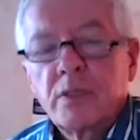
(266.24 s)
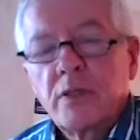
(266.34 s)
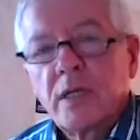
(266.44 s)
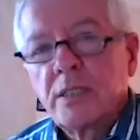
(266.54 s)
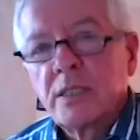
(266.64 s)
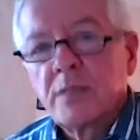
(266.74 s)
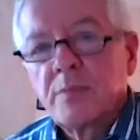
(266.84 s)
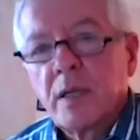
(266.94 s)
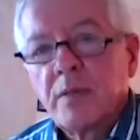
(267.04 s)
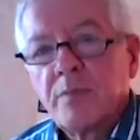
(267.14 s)
crisis
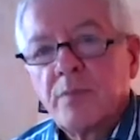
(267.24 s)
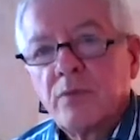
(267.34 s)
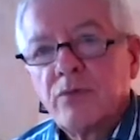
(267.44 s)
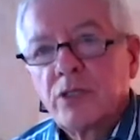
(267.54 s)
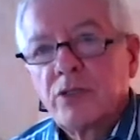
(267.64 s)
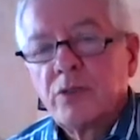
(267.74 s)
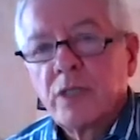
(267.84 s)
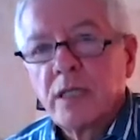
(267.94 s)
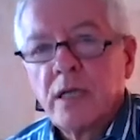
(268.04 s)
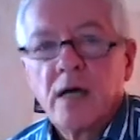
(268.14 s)
by
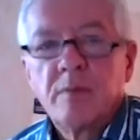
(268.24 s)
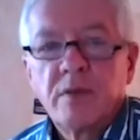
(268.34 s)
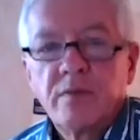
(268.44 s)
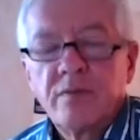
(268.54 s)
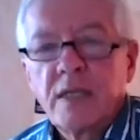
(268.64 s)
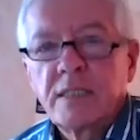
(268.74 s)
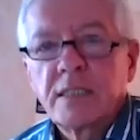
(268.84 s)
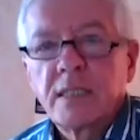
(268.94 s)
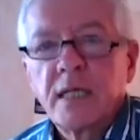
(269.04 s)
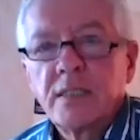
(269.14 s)
recruiting an army of
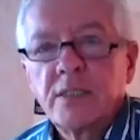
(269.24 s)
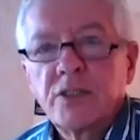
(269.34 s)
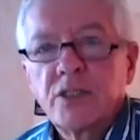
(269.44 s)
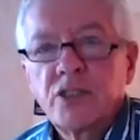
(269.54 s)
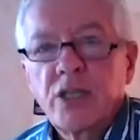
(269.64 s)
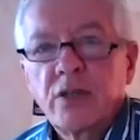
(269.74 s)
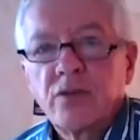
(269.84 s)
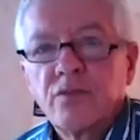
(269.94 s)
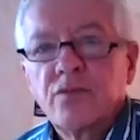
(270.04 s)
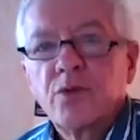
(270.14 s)
investigators to check
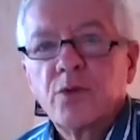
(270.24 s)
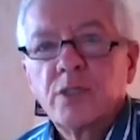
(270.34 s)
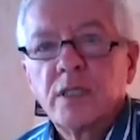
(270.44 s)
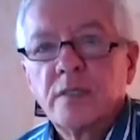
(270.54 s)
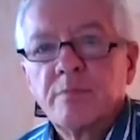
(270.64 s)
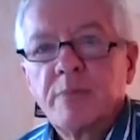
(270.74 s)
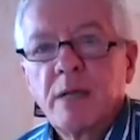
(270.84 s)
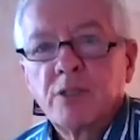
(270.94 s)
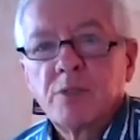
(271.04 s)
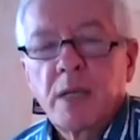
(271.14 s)
on fraudulent
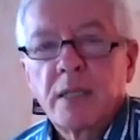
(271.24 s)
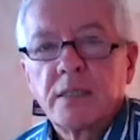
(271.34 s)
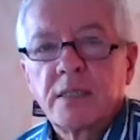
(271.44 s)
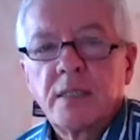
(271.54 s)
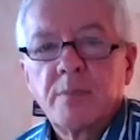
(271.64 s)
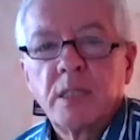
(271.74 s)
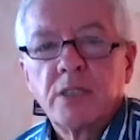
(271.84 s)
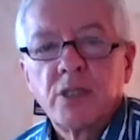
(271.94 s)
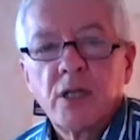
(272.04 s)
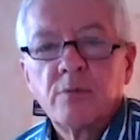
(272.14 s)
bounce back and
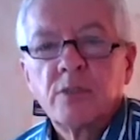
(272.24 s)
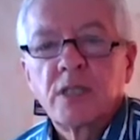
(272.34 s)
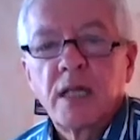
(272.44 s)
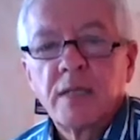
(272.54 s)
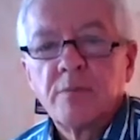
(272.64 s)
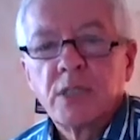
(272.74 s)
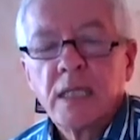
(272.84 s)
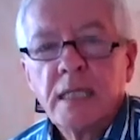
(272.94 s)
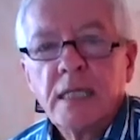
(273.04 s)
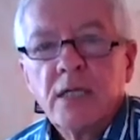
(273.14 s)
CBILS loans claims,
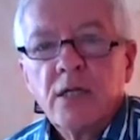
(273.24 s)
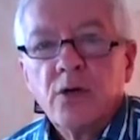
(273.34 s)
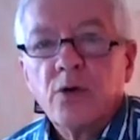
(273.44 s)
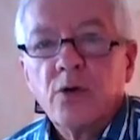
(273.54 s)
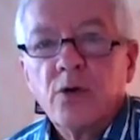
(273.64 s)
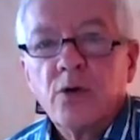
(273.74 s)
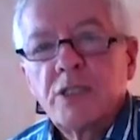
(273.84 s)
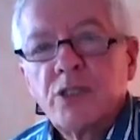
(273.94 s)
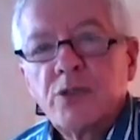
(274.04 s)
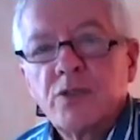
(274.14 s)
or the
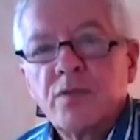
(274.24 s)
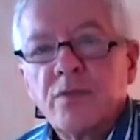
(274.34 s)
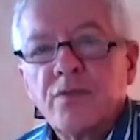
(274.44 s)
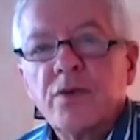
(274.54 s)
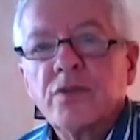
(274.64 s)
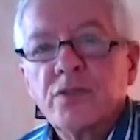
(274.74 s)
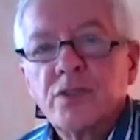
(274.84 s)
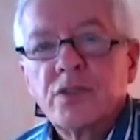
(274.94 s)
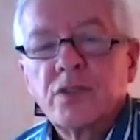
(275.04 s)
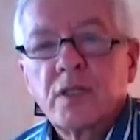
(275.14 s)
misuse of the
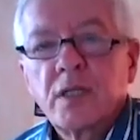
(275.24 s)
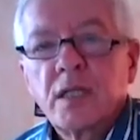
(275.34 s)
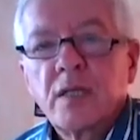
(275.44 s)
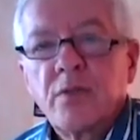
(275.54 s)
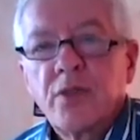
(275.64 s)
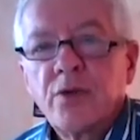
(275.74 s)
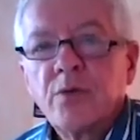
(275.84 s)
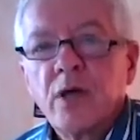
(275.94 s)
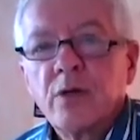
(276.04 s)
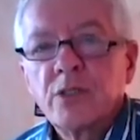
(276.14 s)
funds through
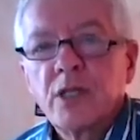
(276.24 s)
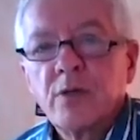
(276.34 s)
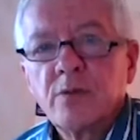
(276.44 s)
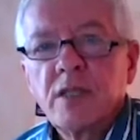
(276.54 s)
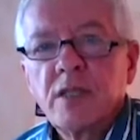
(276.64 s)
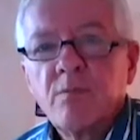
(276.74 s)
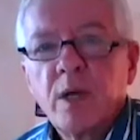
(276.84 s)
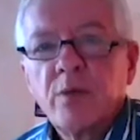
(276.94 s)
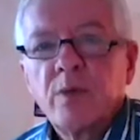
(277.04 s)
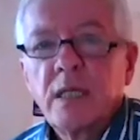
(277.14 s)
those loans even
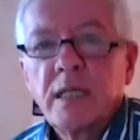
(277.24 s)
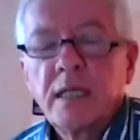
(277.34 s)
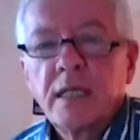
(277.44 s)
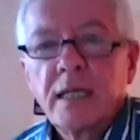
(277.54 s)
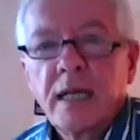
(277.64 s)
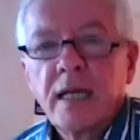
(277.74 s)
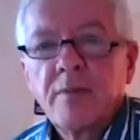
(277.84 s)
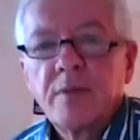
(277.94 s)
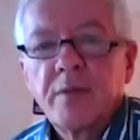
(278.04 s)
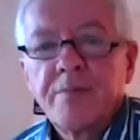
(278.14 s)
when they were legally claimed.